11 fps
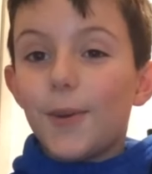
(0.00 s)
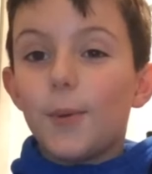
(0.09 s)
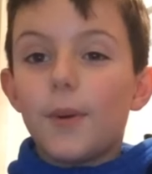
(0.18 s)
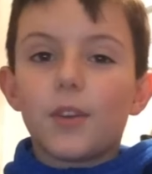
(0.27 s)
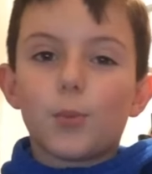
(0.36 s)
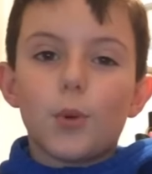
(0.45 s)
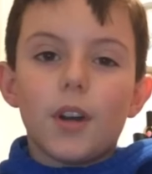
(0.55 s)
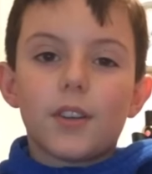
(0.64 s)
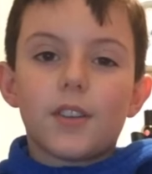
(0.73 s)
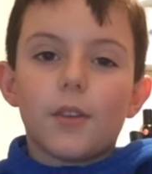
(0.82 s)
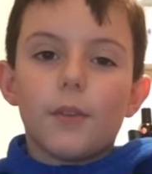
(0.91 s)
it all has
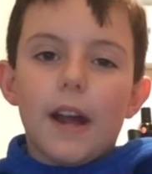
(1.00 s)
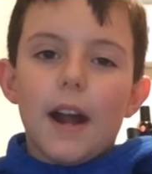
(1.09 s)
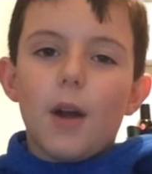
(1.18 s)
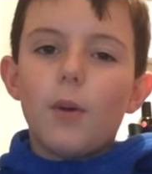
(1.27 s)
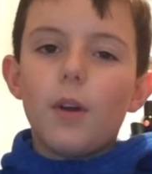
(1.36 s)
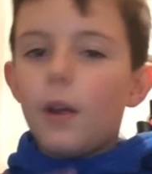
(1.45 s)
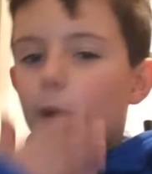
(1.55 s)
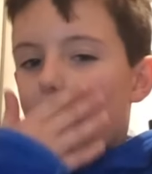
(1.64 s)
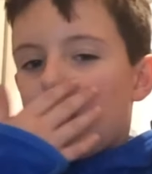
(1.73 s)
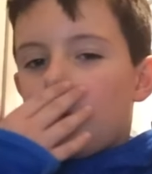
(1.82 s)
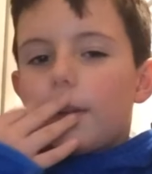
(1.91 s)
worked. So now
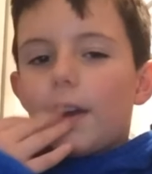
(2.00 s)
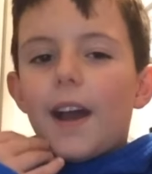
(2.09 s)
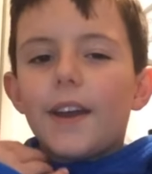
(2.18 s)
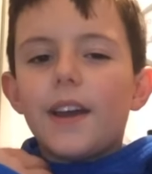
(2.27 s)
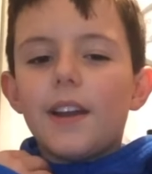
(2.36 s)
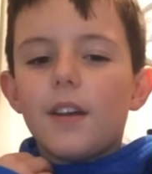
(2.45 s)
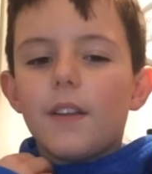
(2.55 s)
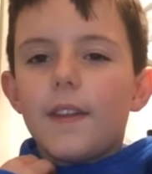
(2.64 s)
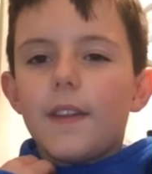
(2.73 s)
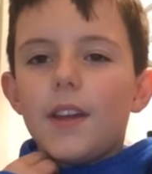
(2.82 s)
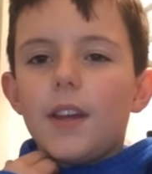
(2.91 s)
to add
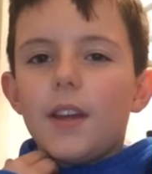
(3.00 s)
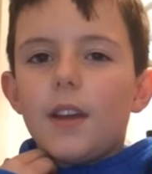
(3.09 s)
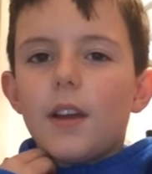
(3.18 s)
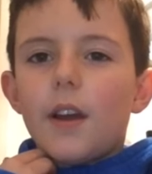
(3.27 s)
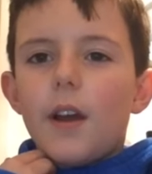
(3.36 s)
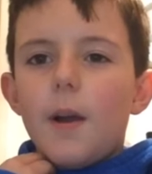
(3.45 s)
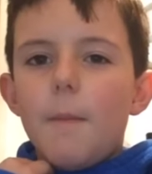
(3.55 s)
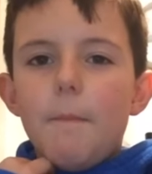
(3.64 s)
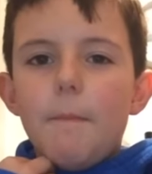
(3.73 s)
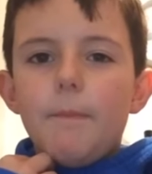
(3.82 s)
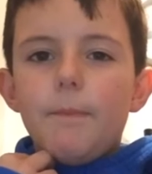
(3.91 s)
in the
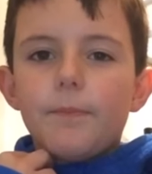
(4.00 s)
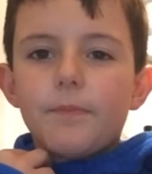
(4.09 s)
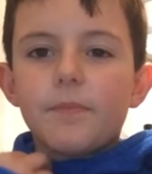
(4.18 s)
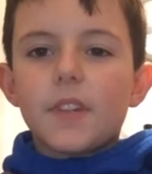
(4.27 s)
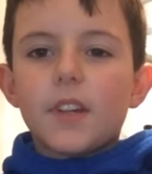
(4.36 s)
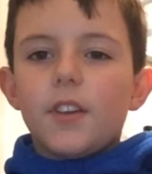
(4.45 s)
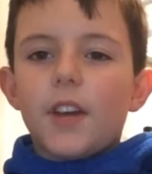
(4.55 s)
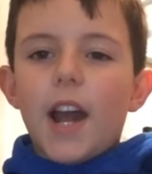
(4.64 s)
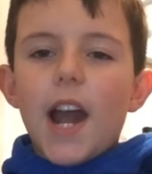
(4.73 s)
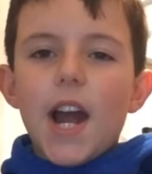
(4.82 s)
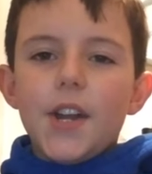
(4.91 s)
um
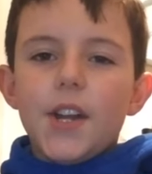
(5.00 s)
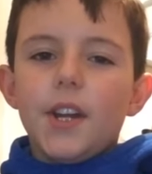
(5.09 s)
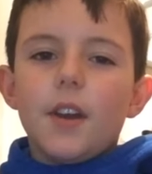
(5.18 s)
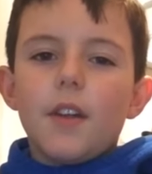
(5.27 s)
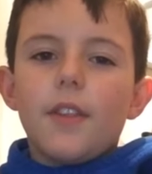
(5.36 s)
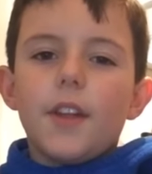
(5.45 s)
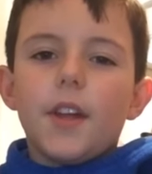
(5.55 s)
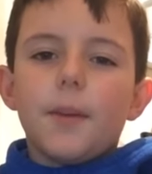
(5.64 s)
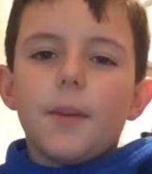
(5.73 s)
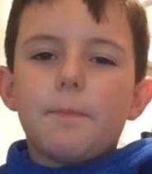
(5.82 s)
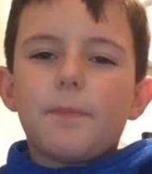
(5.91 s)
to add in
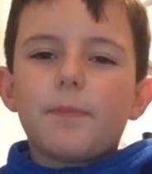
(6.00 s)
the